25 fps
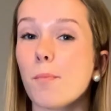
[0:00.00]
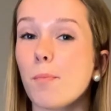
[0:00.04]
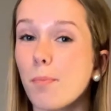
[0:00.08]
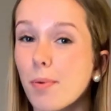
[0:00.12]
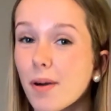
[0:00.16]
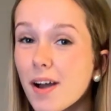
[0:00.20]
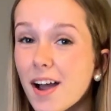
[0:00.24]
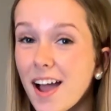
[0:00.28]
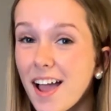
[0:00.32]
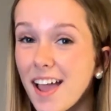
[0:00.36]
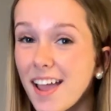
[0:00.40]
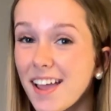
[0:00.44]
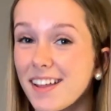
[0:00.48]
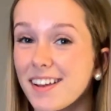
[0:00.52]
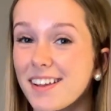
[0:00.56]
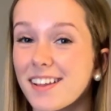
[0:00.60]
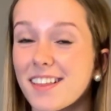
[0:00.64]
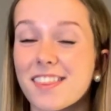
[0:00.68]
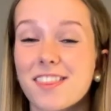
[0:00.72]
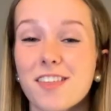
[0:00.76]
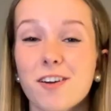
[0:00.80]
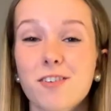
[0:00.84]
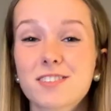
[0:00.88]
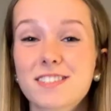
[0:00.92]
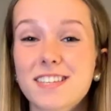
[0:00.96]
But
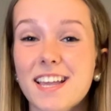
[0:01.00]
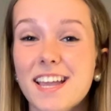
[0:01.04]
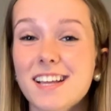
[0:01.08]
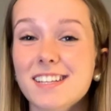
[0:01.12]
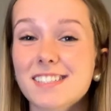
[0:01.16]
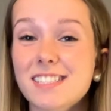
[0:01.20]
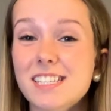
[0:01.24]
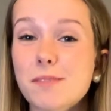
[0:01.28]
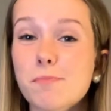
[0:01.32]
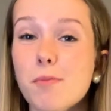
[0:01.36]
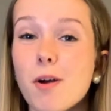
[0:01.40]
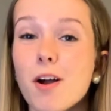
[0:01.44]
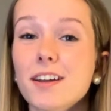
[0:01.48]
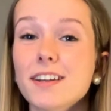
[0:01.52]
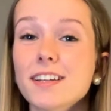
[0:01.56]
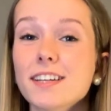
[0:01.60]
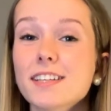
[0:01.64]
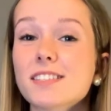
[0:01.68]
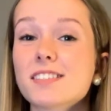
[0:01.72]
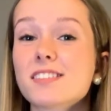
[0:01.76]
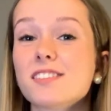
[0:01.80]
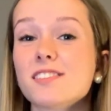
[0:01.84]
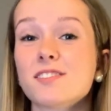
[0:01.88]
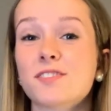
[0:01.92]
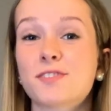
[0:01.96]
those
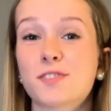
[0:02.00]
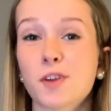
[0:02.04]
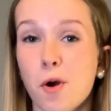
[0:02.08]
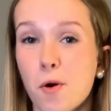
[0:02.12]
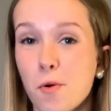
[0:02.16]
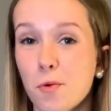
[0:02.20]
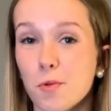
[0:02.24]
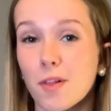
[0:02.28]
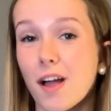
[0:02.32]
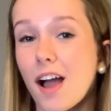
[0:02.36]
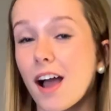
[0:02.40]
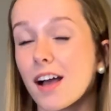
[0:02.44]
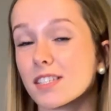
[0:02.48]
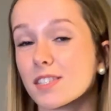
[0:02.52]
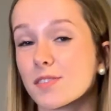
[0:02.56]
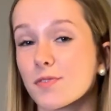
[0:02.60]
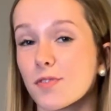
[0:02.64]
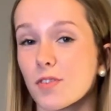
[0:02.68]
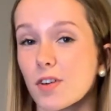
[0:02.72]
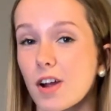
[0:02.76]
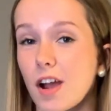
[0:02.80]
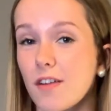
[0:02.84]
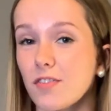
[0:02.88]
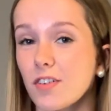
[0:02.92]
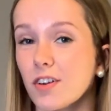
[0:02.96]
antibodies don't last
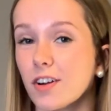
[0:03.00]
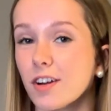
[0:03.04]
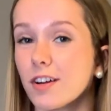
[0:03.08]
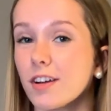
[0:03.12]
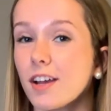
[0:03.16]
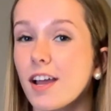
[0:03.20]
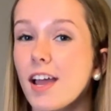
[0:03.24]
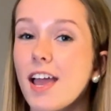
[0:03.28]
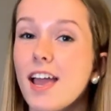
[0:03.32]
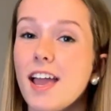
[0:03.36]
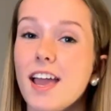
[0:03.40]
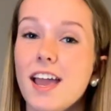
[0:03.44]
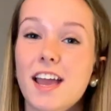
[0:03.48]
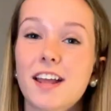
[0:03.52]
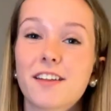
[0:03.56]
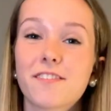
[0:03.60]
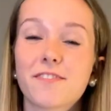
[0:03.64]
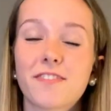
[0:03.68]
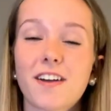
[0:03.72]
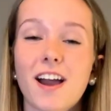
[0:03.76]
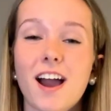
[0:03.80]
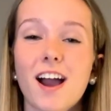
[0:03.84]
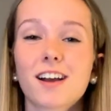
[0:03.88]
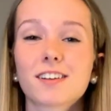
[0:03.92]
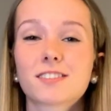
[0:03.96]
forever. In
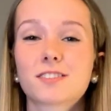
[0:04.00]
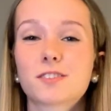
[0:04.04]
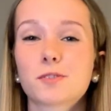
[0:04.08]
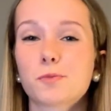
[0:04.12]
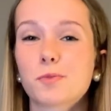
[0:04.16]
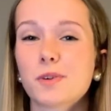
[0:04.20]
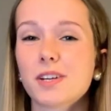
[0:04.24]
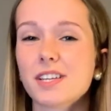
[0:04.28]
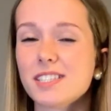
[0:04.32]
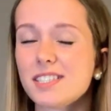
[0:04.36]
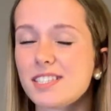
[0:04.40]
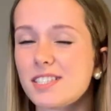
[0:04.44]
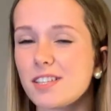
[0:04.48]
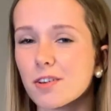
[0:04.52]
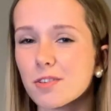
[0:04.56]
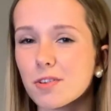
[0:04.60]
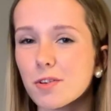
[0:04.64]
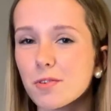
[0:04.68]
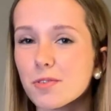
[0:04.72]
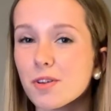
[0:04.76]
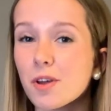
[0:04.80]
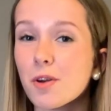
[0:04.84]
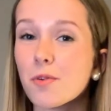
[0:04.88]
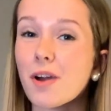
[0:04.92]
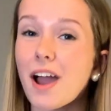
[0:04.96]
fact, we still
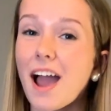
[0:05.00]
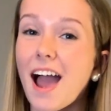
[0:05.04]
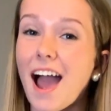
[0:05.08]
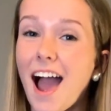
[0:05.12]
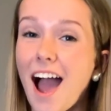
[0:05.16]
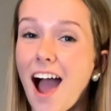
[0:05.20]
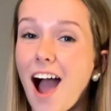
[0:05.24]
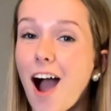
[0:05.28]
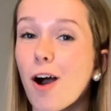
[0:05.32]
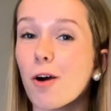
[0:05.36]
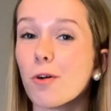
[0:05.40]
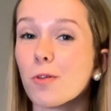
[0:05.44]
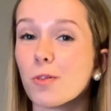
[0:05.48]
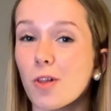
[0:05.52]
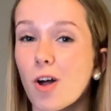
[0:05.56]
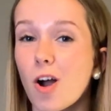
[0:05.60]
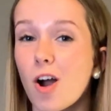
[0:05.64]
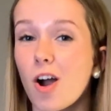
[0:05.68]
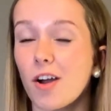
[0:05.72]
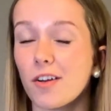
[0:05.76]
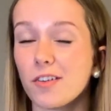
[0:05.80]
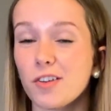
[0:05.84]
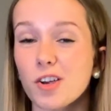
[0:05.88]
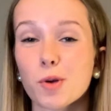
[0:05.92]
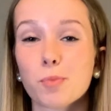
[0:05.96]
don't know how
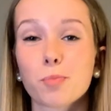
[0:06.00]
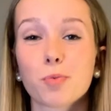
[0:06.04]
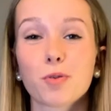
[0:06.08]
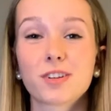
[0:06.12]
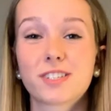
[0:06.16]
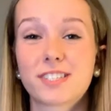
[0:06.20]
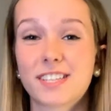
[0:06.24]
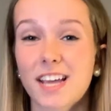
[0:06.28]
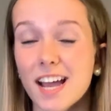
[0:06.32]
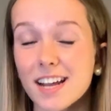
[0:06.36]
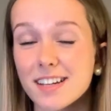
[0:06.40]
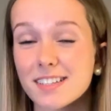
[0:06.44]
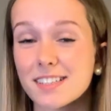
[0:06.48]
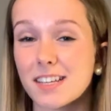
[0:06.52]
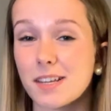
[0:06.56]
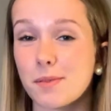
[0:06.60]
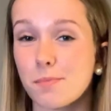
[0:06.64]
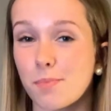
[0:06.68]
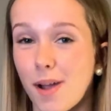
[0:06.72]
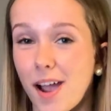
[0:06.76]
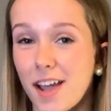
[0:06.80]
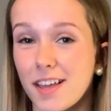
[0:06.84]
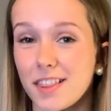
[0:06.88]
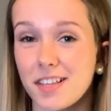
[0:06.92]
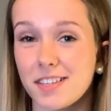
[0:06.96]
long you're protected
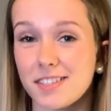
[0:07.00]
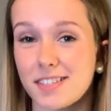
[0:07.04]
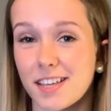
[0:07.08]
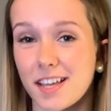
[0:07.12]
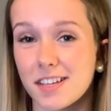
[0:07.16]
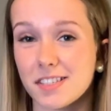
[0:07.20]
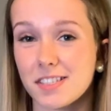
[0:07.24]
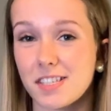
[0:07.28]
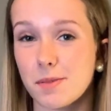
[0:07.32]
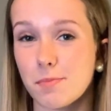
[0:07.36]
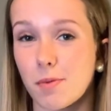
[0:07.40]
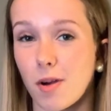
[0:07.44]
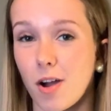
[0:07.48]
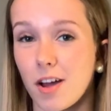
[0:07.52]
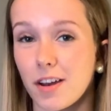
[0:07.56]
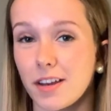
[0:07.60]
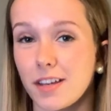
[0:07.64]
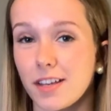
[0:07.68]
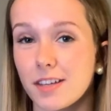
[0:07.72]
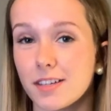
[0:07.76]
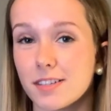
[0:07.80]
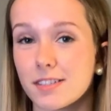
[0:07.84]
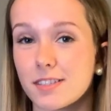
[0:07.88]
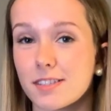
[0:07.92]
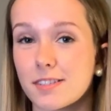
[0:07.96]
by these
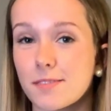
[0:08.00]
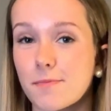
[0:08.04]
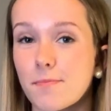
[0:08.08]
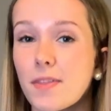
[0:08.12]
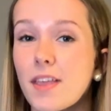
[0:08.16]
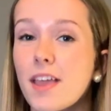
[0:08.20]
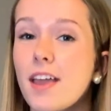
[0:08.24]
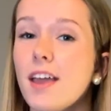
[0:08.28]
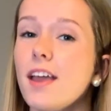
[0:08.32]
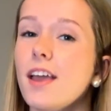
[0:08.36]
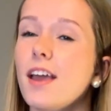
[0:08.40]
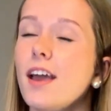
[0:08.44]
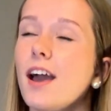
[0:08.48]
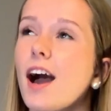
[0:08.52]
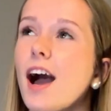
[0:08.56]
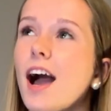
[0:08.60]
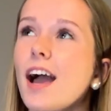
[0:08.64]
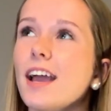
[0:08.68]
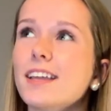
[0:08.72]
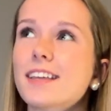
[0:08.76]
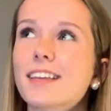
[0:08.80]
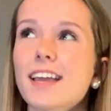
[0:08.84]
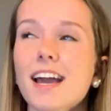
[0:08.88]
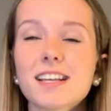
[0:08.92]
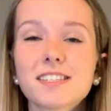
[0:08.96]
antibodies.
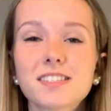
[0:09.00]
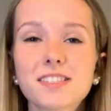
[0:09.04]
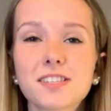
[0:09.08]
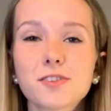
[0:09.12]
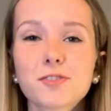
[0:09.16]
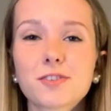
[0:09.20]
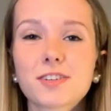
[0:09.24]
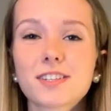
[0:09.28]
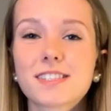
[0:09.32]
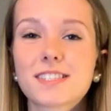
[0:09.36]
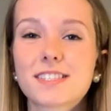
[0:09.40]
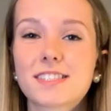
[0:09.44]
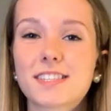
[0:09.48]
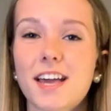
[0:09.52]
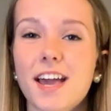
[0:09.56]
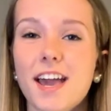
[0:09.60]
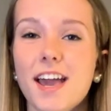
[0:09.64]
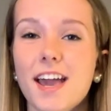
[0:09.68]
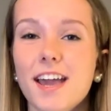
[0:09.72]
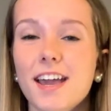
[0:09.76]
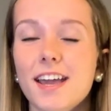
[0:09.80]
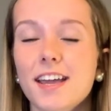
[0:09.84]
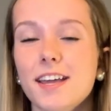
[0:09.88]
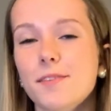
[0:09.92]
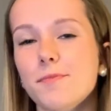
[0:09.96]
I guess you could
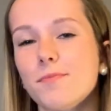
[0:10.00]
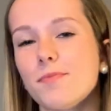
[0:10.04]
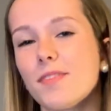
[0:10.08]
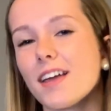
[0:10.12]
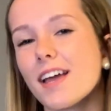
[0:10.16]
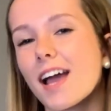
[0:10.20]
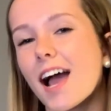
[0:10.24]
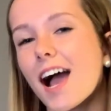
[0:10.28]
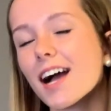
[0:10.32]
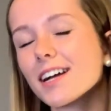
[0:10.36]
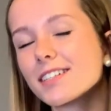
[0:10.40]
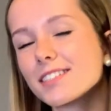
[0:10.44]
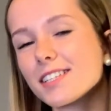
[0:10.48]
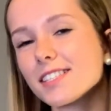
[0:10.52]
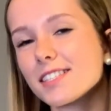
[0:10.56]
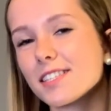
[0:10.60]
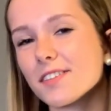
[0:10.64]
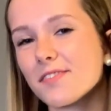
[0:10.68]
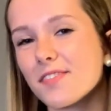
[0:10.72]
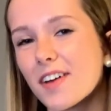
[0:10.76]
say they act as a